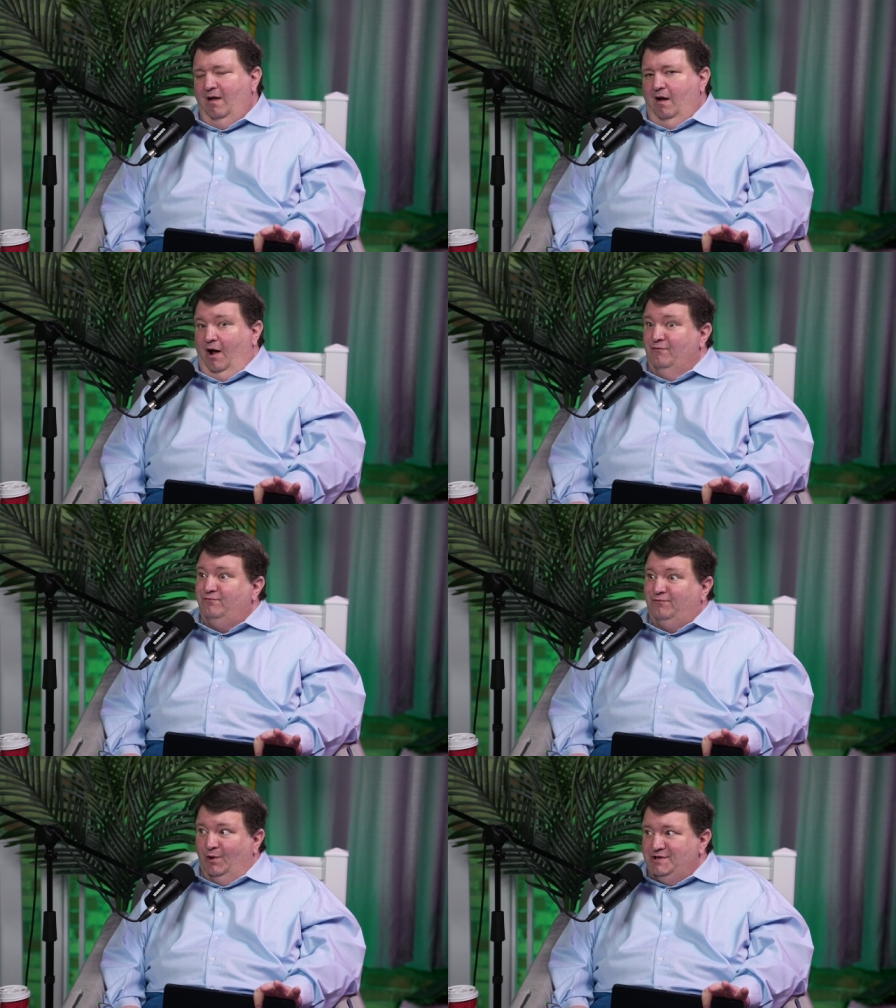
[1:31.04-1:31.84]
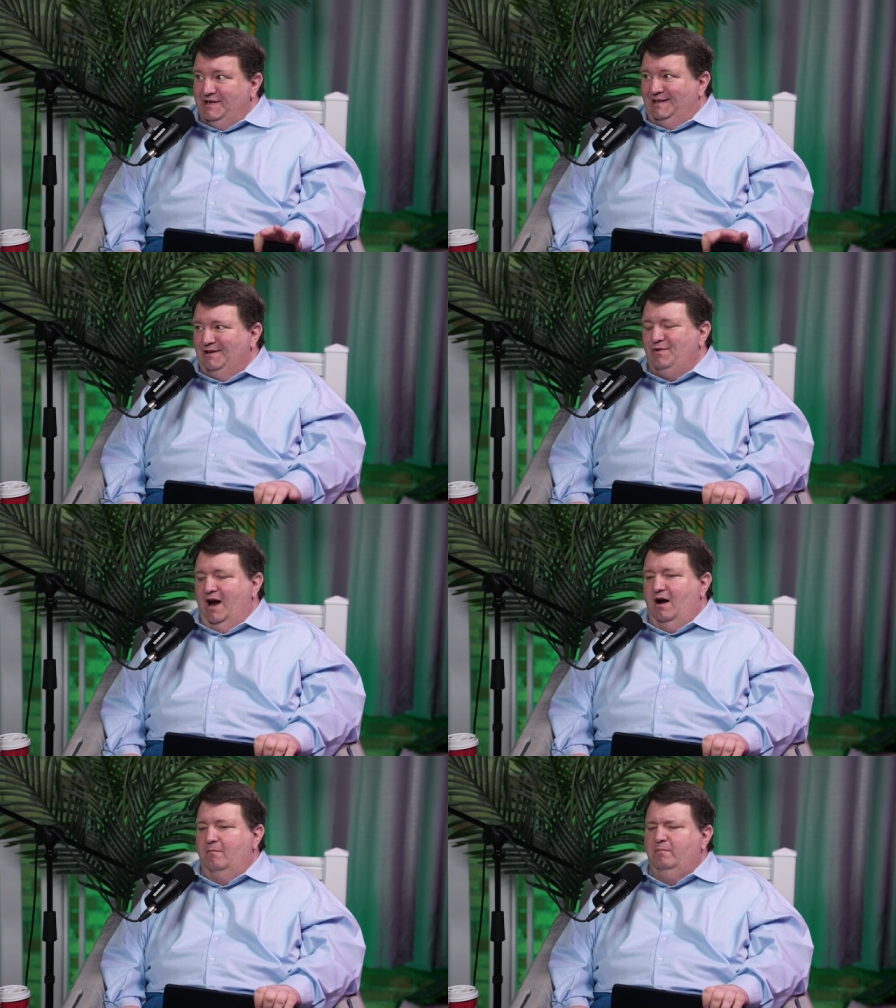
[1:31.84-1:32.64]
unfortunately
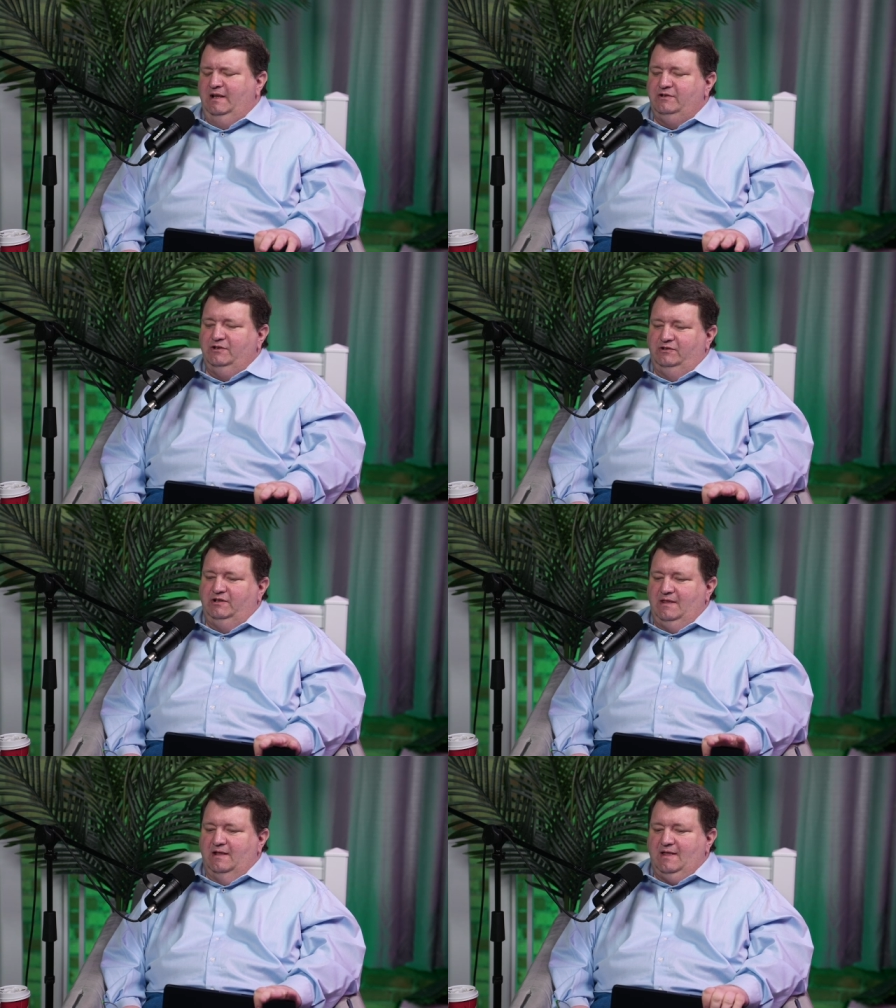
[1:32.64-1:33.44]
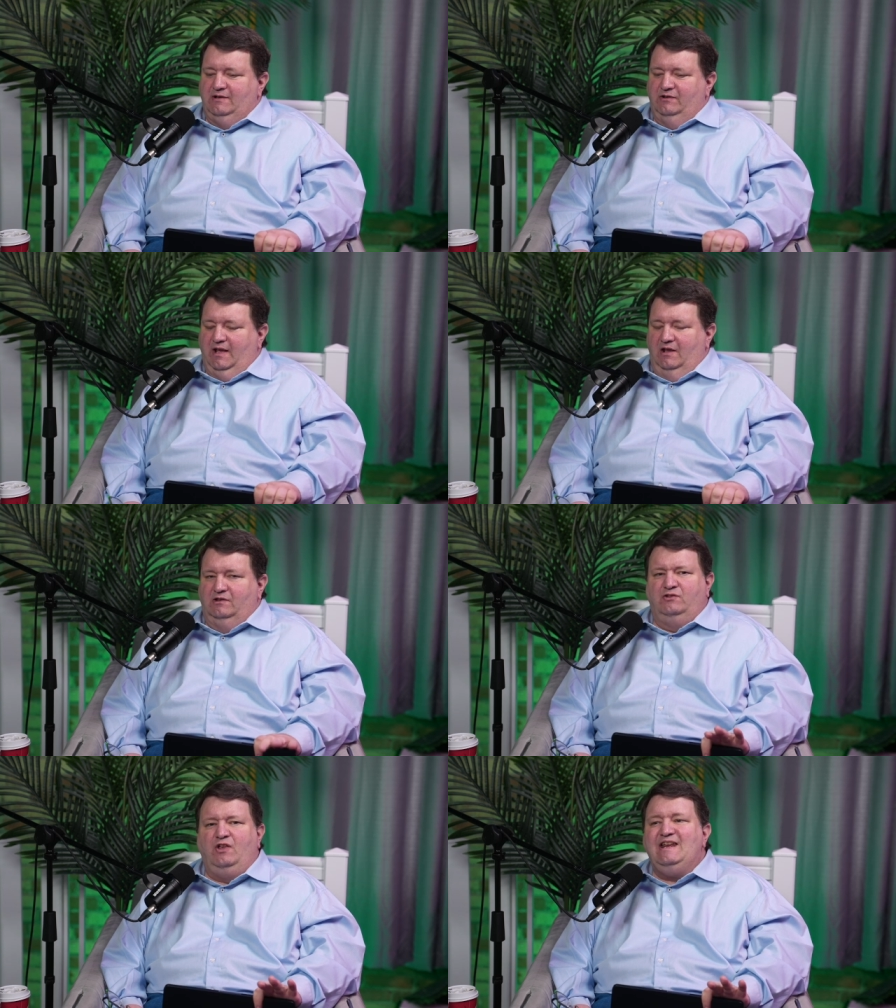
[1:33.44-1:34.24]
rare, but let's just say that that's the case.
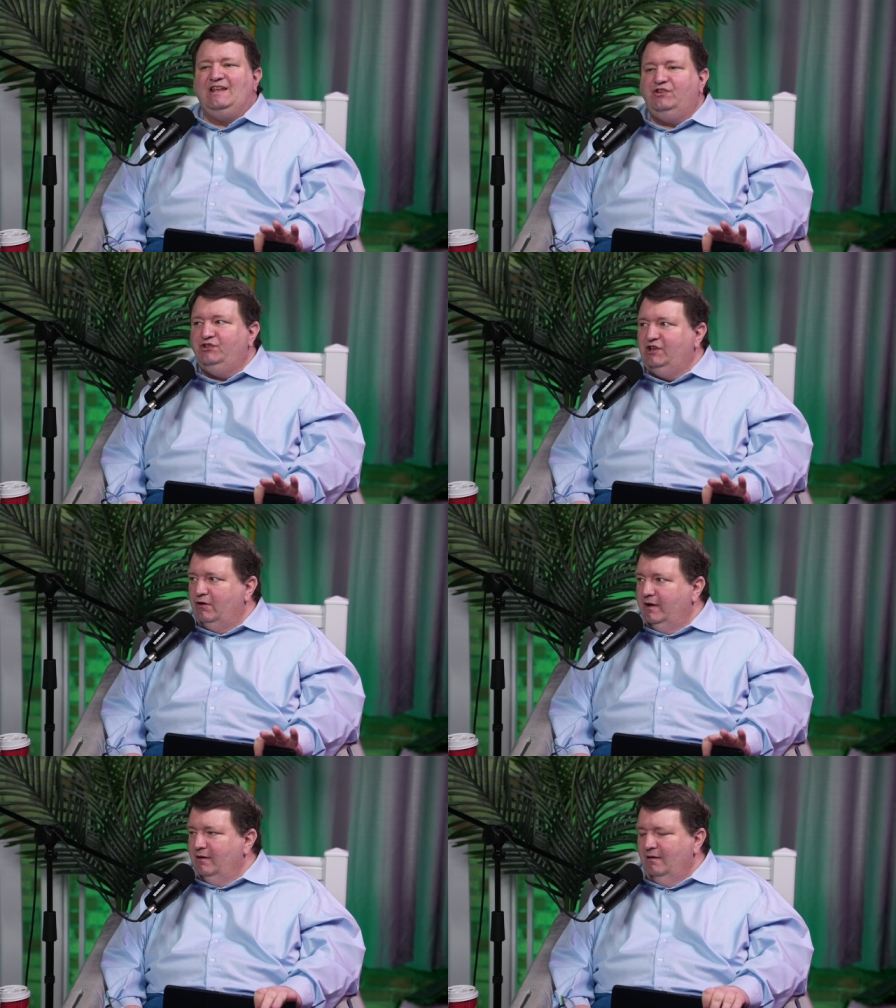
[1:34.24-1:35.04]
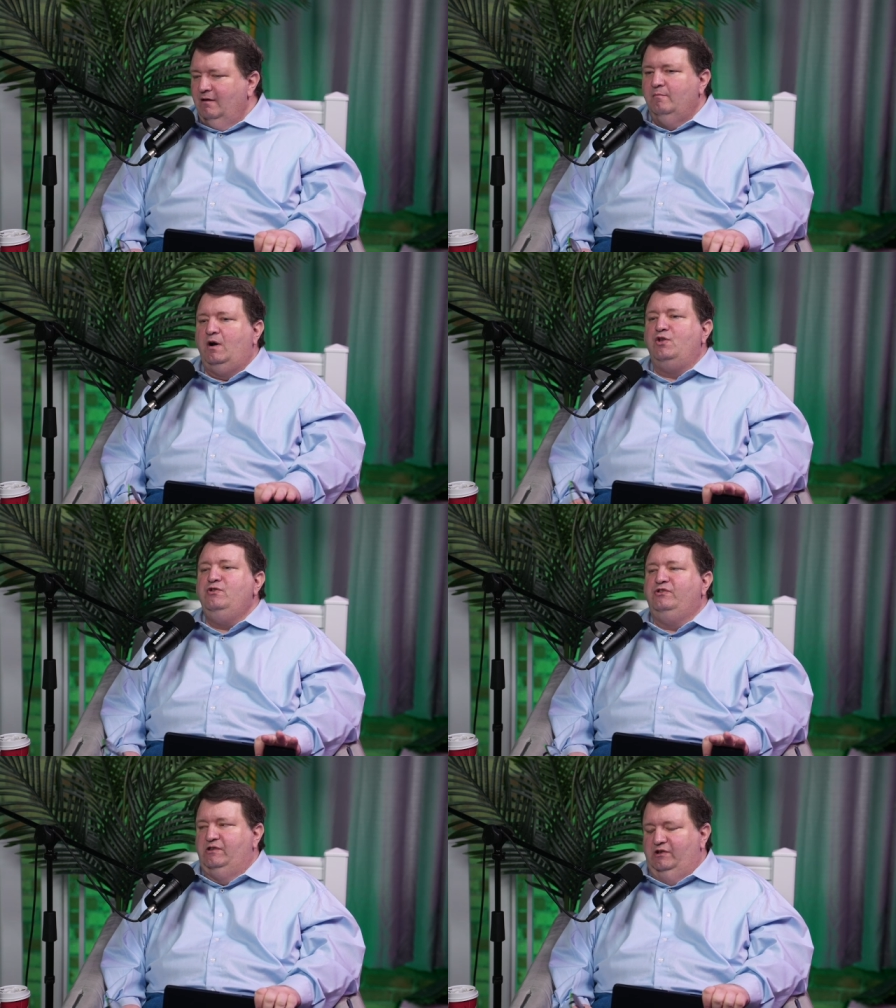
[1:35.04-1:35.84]
It's not necessary, but I'll use
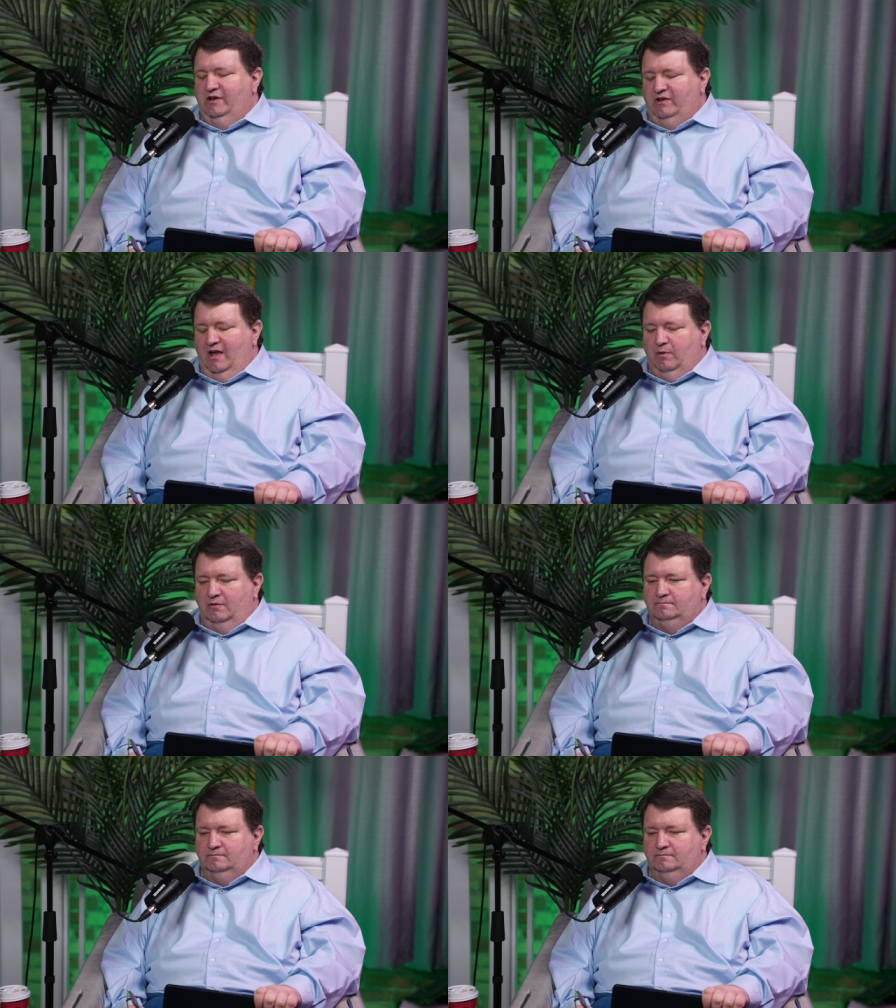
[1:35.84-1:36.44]
that as an example.